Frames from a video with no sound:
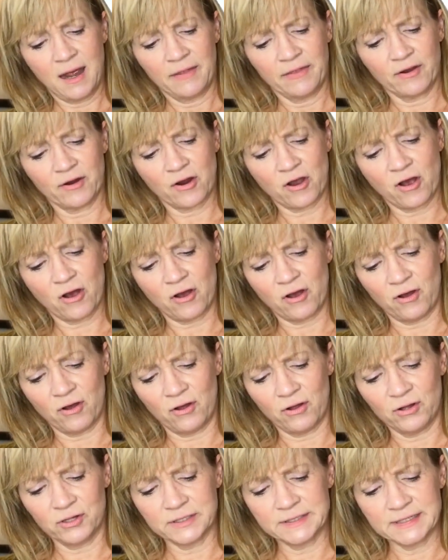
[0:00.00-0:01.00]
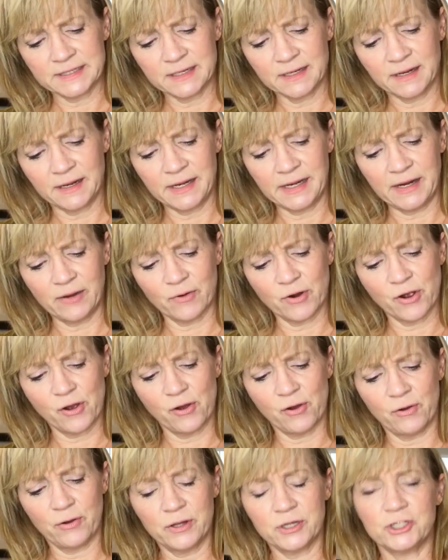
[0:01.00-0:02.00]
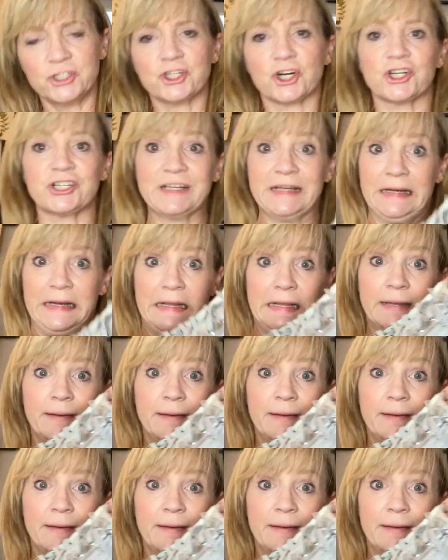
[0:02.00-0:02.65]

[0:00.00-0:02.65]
They're called Nero Giardini.